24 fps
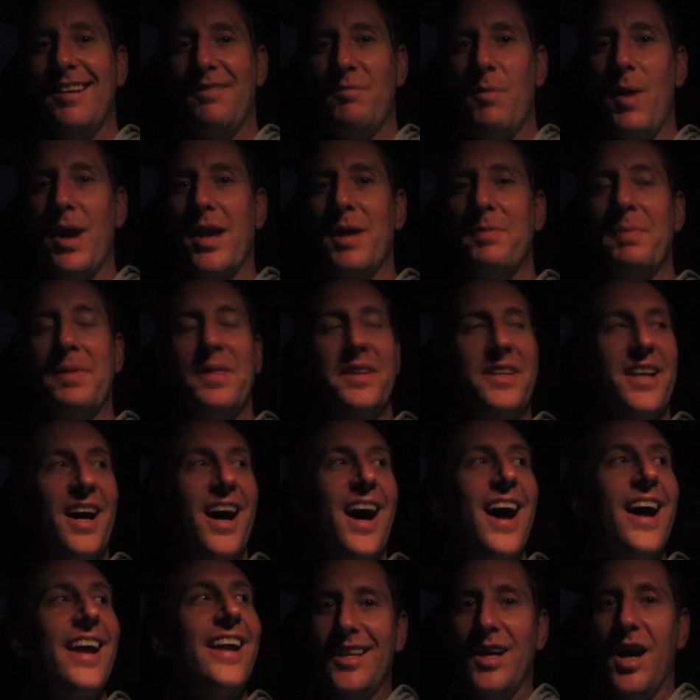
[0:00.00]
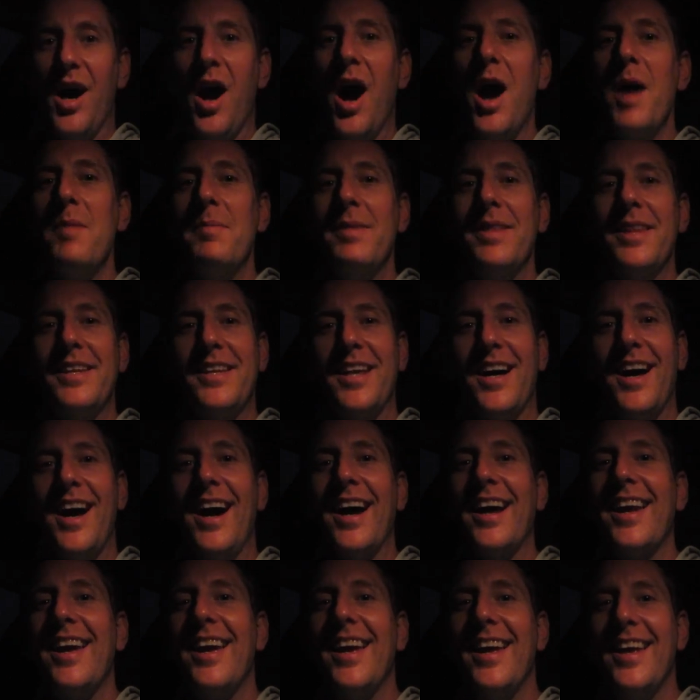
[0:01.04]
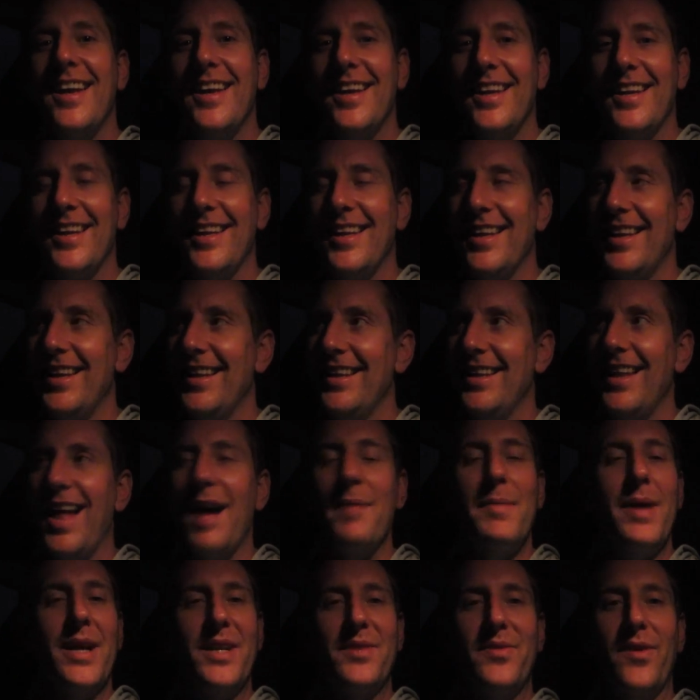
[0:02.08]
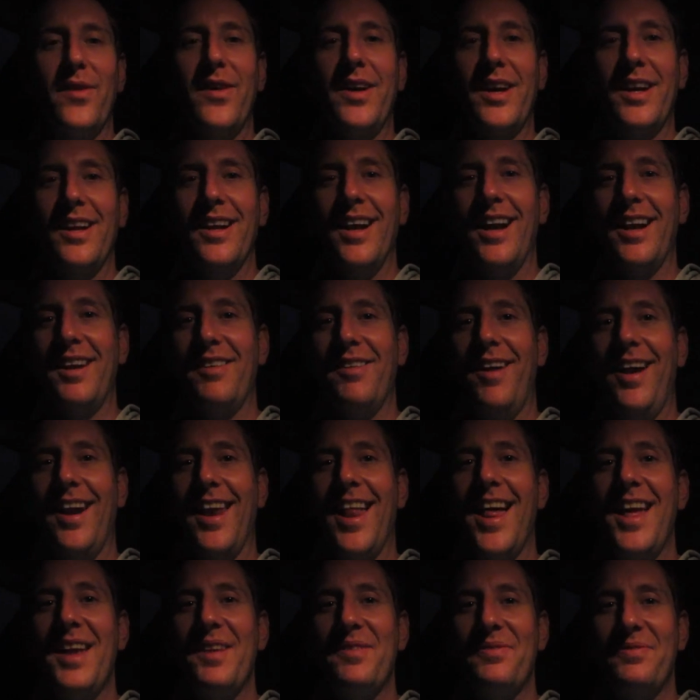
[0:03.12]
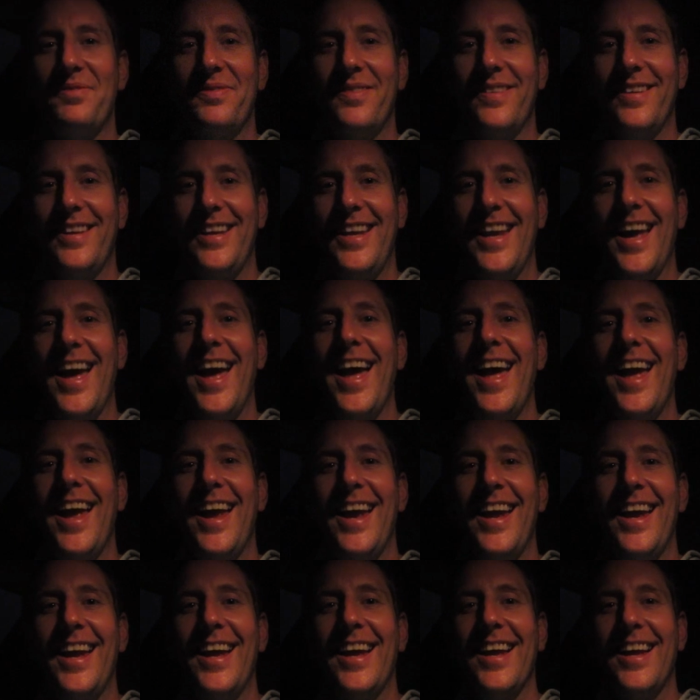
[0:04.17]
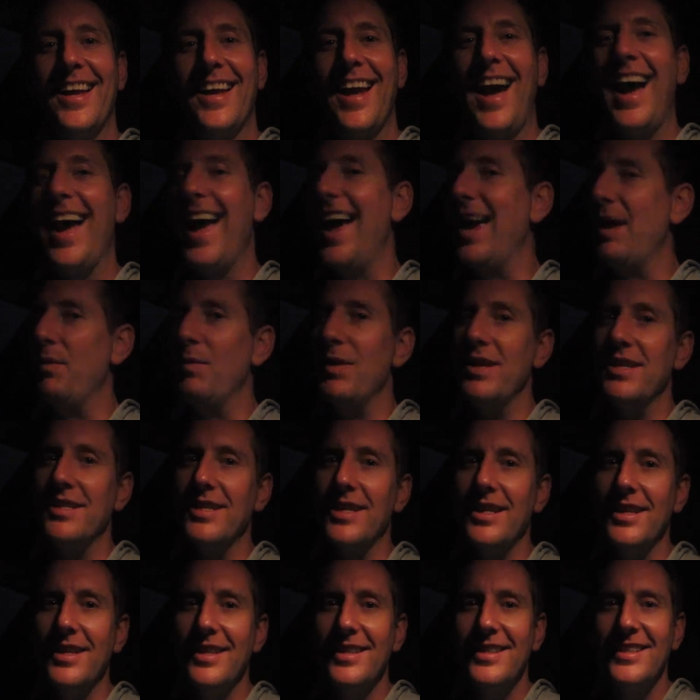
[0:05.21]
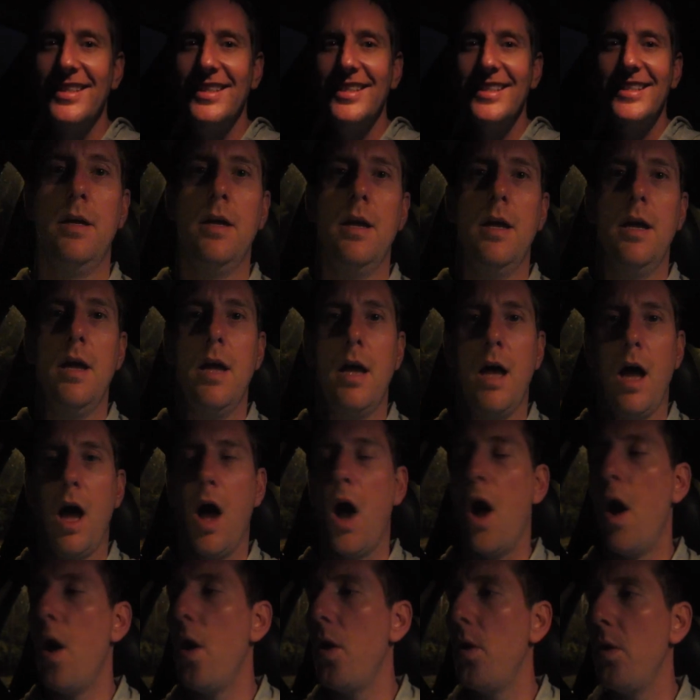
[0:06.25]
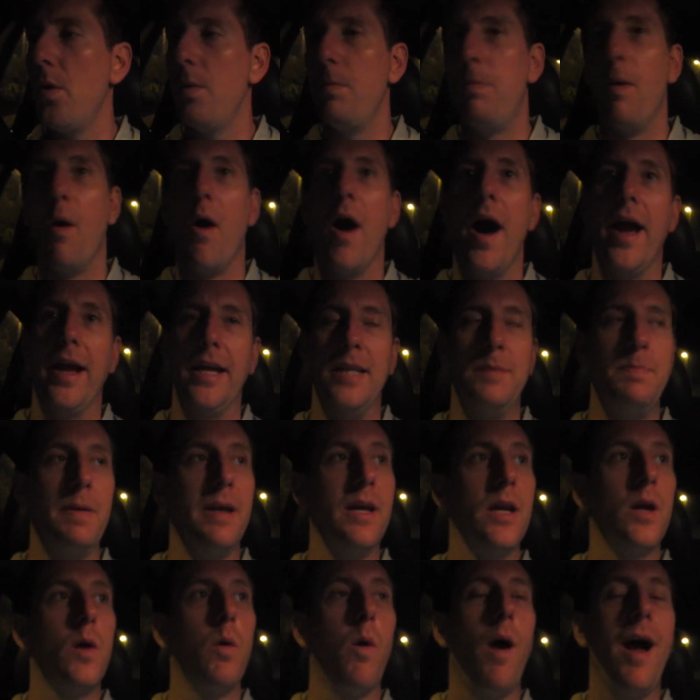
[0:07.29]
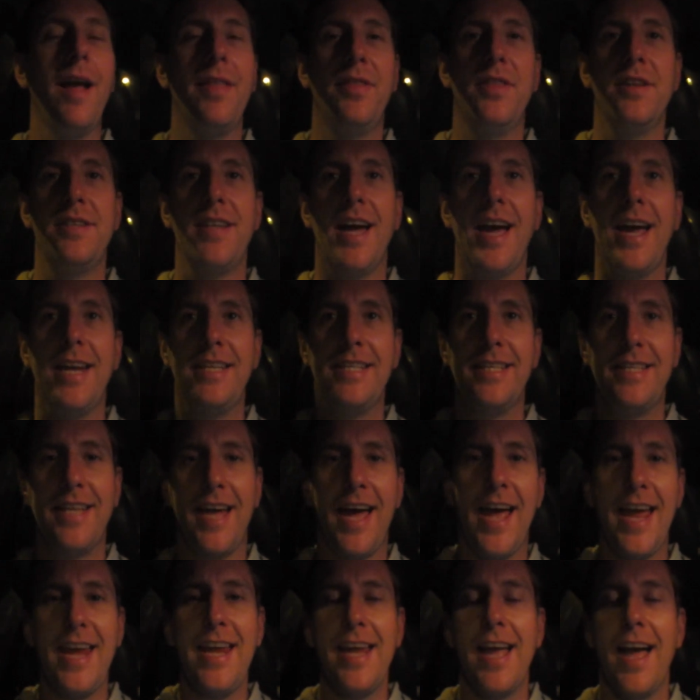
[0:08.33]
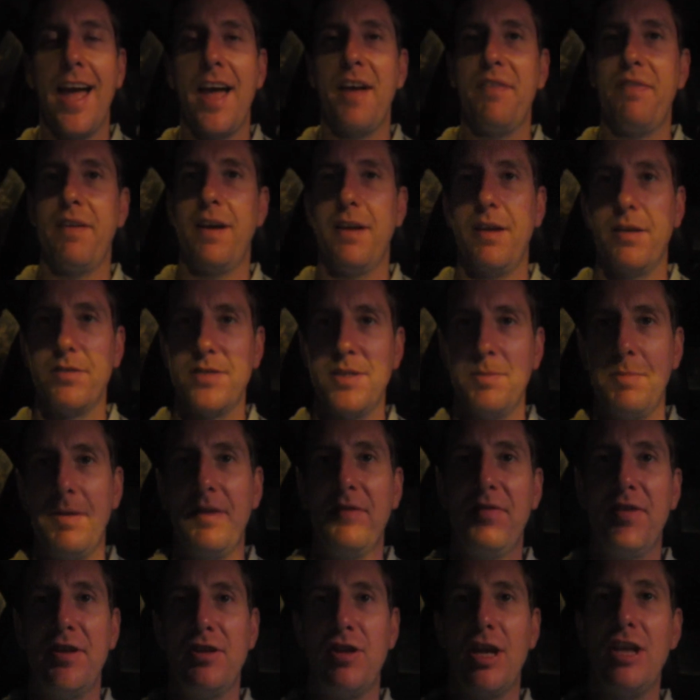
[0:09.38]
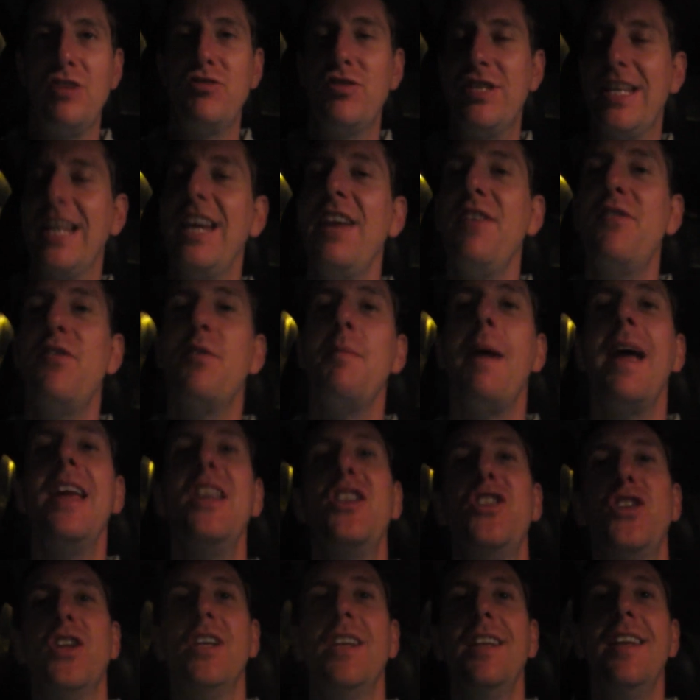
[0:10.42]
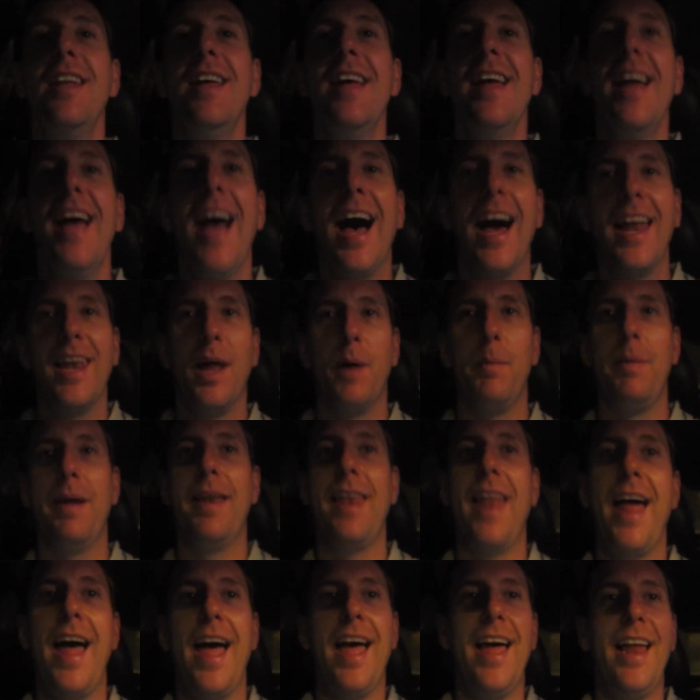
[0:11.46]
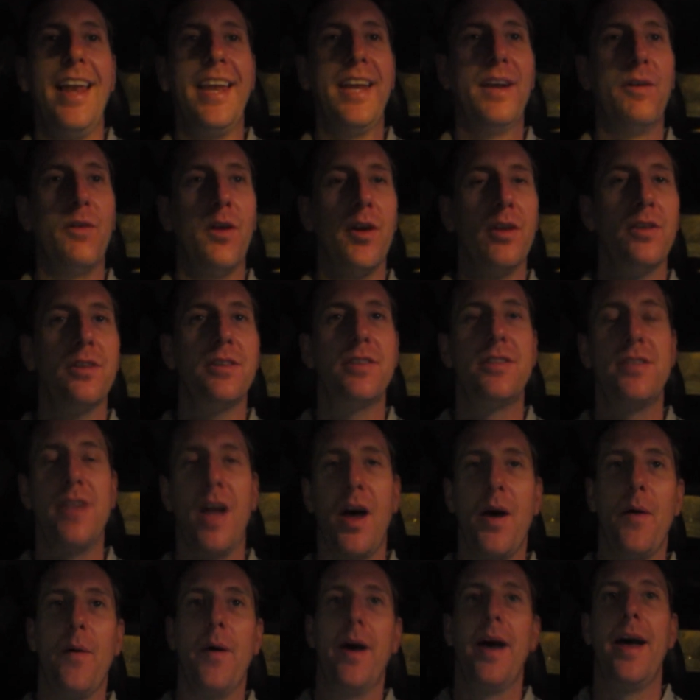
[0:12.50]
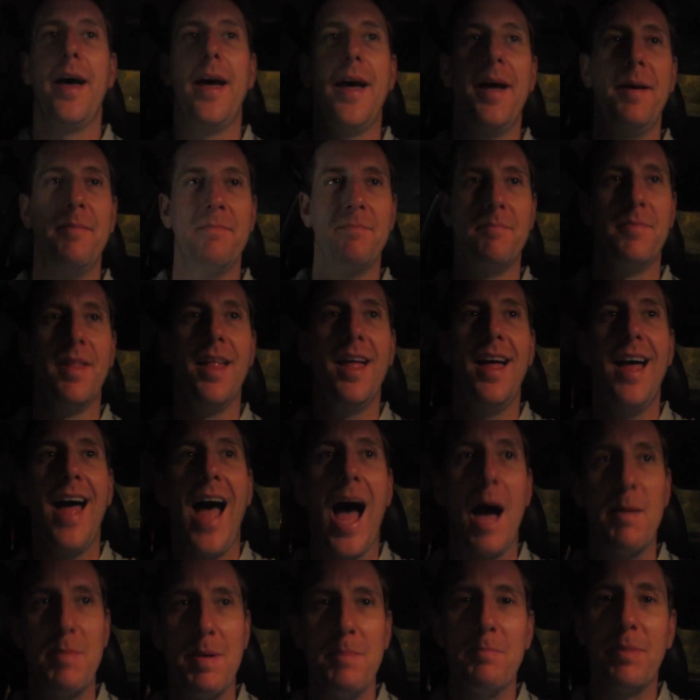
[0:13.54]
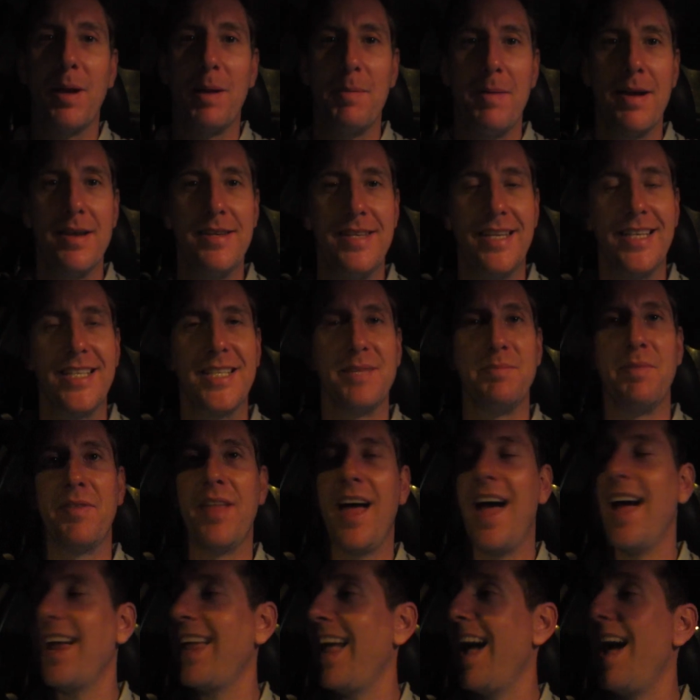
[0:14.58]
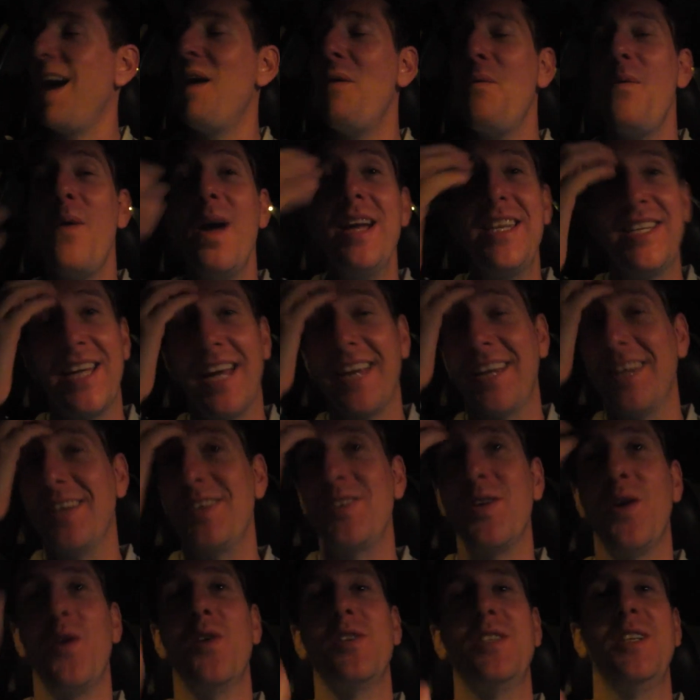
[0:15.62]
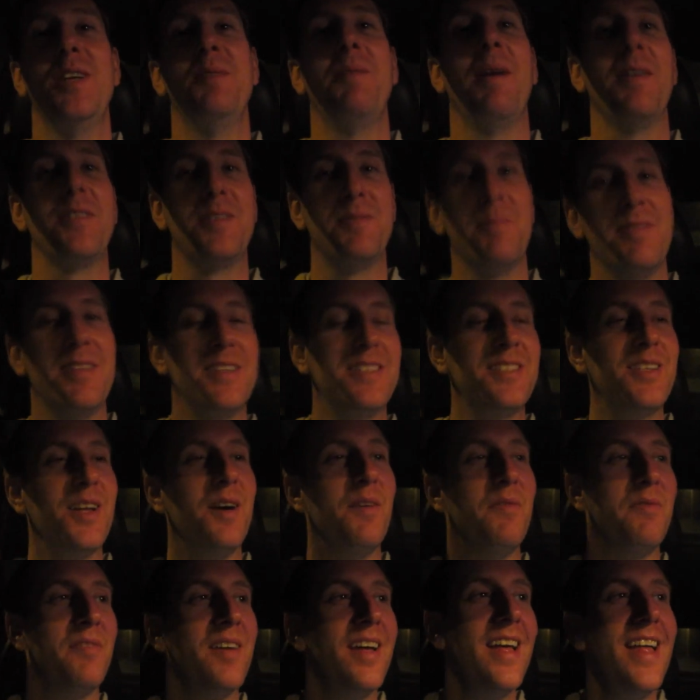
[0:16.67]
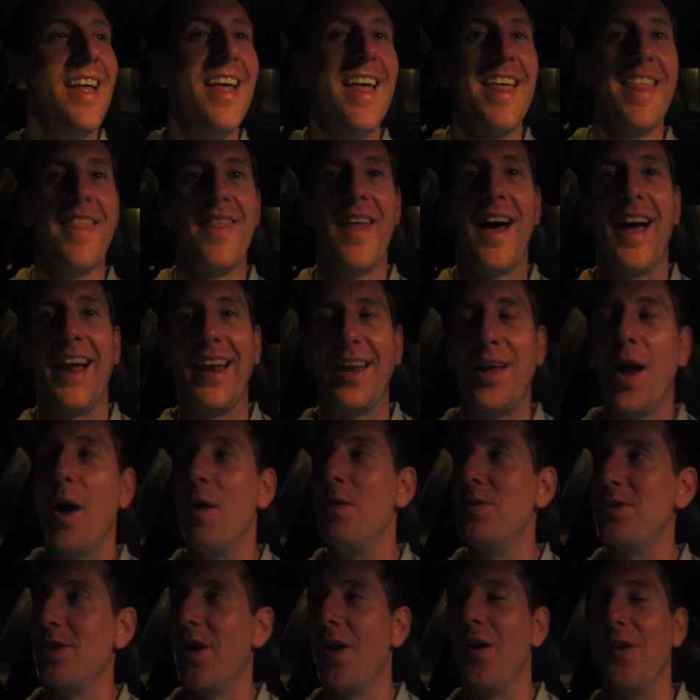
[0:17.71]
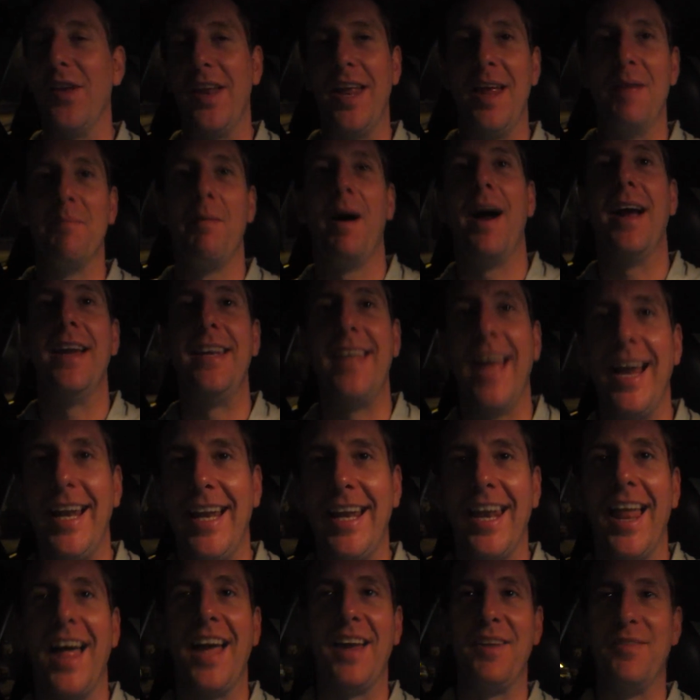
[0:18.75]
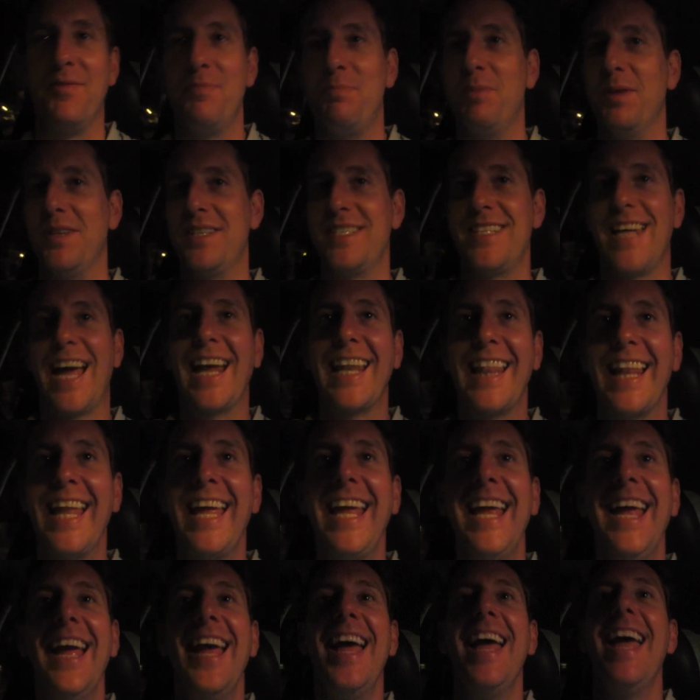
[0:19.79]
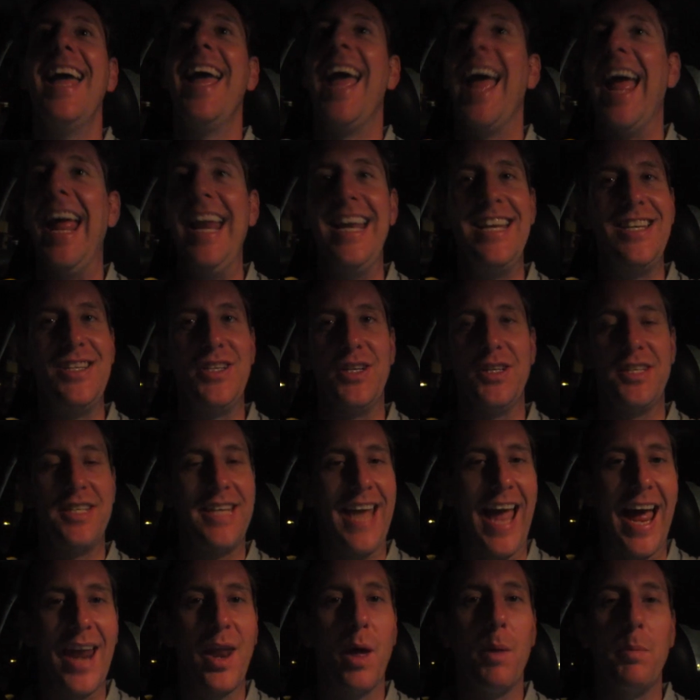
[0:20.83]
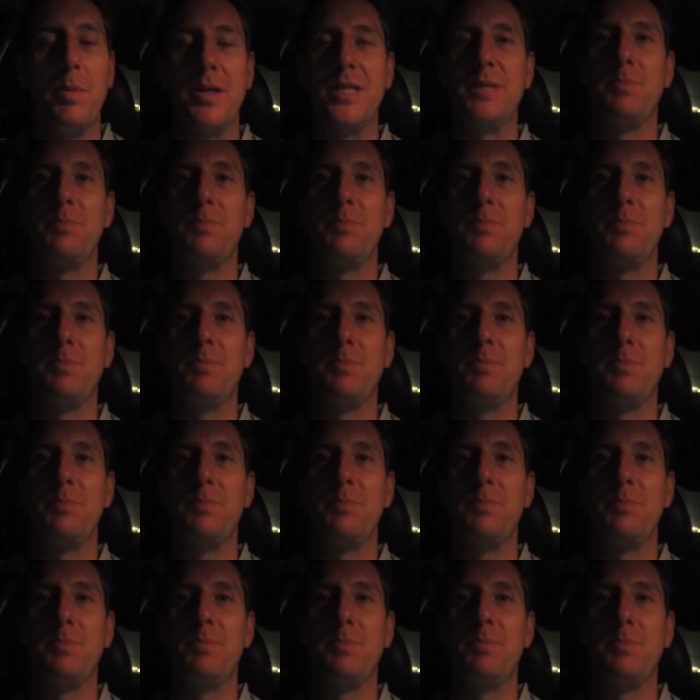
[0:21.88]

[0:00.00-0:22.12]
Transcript: Wake up in the dark, go home in the dark. That makes for a, a great life. Yay! I hate winter. Oh boy, it's been quite the day today. Uh, found out some in interesting information a little bit earlier on, so uh, hmm, I'm implementing some of that. I, I wish I could talk to you about some of the stuff that goes on in my daily life, but sadly, it just cannot be